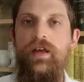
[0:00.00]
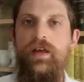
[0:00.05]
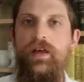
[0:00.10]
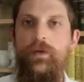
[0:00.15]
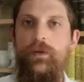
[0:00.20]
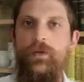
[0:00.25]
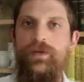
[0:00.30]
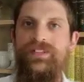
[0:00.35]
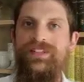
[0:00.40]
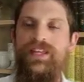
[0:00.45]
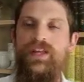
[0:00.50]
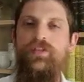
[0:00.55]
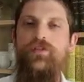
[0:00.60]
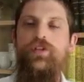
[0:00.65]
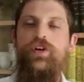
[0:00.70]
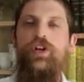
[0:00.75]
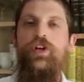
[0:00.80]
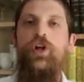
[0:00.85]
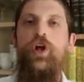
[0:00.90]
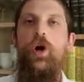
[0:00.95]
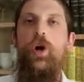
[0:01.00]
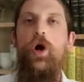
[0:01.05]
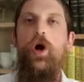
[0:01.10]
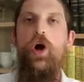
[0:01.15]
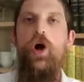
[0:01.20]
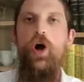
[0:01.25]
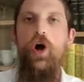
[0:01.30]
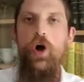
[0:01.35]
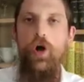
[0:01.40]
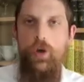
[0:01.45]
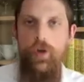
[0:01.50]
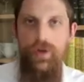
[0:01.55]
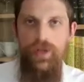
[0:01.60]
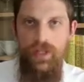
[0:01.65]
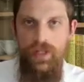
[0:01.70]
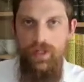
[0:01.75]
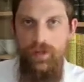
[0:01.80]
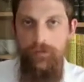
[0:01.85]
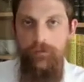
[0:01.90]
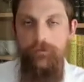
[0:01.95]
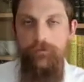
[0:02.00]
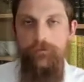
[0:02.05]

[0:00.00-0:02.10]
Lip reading: It was given orally.